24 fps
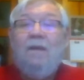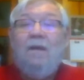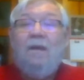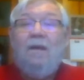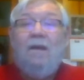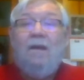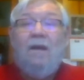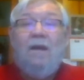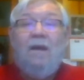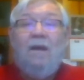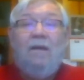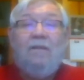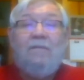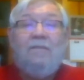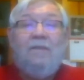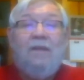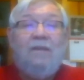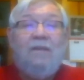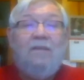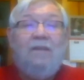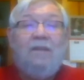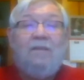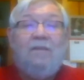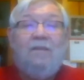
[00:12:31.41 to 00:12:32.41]

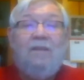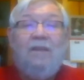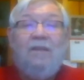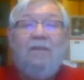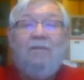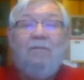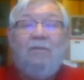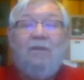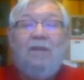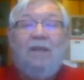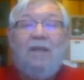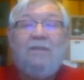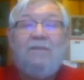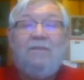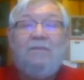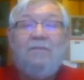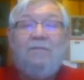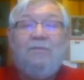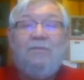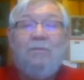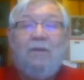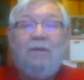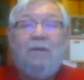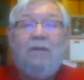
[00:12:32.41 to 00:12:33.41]
Technically, there were lots of
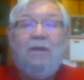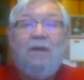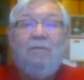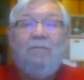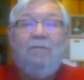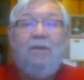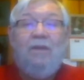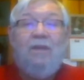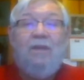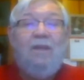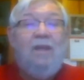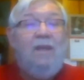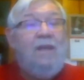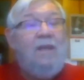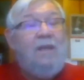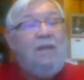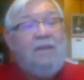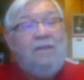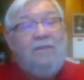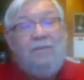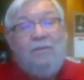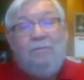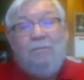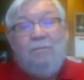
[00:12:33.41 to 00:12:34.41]
short covering,
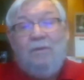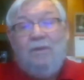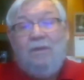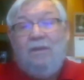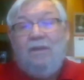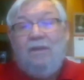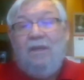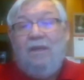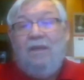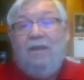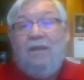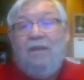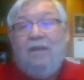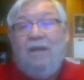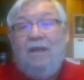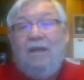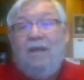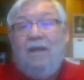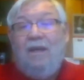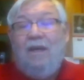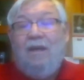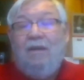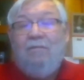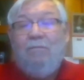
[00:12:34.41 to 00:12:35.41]
because it really,
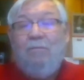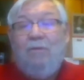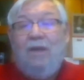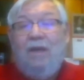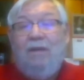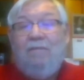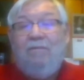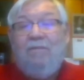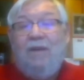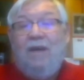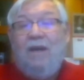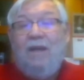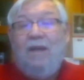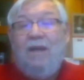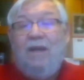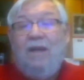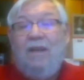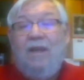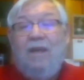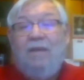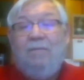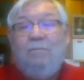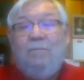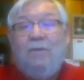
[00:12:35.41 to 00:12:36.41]
we have not
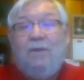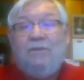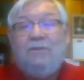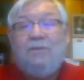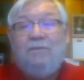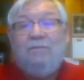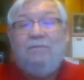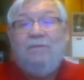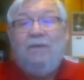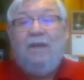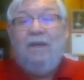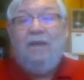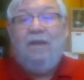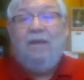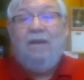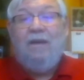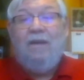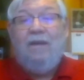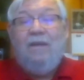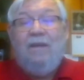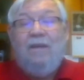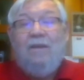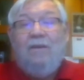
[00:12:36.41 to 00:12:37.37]
had much of a